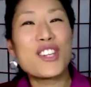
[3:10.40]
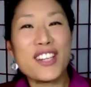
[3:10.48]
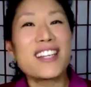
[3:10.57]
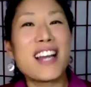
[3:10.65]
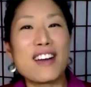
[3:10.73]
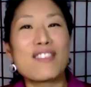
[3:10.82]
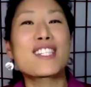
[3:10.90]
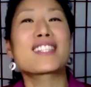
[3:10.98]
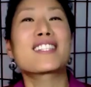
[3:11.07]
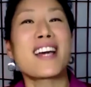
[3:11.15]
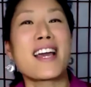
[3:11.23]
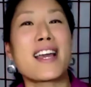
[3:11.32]
you're going to have a
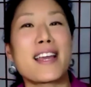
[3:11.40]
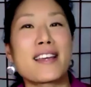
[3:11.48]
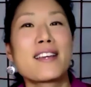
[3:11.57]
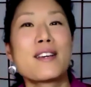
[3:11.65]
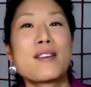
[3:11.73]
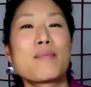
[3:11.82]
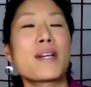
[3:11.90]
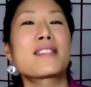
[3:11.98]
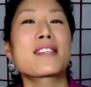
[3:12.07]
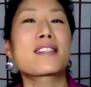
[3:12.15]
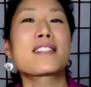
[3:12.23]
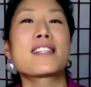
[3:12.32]
delay.
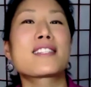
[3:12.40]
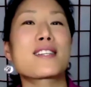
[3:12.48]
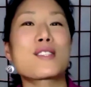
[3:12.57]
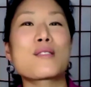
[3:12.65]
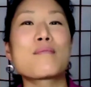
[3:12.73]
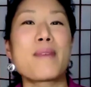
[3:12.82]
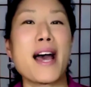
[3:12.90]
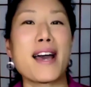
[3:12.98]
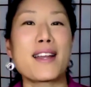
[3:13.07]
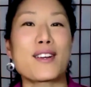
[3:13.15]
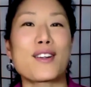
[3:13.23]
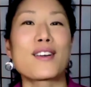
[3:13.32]
Basically, it doesn't
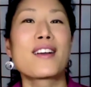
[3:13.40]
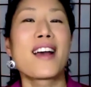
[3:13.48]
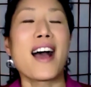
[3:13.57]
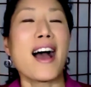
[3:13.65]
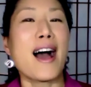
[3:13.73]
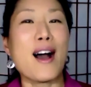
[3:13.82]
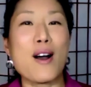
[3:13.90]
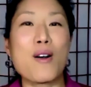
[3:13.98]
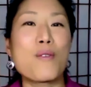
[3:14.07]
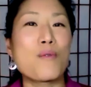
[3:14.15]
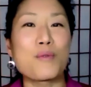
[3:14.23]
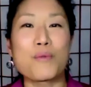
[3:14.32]
matter
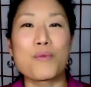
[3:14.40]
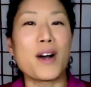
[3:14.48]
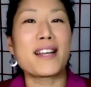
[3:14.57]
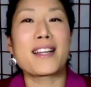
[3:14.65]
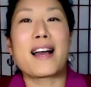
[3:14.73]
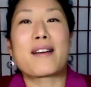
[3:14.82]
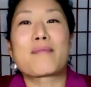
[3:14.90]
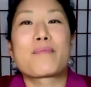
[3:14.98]
what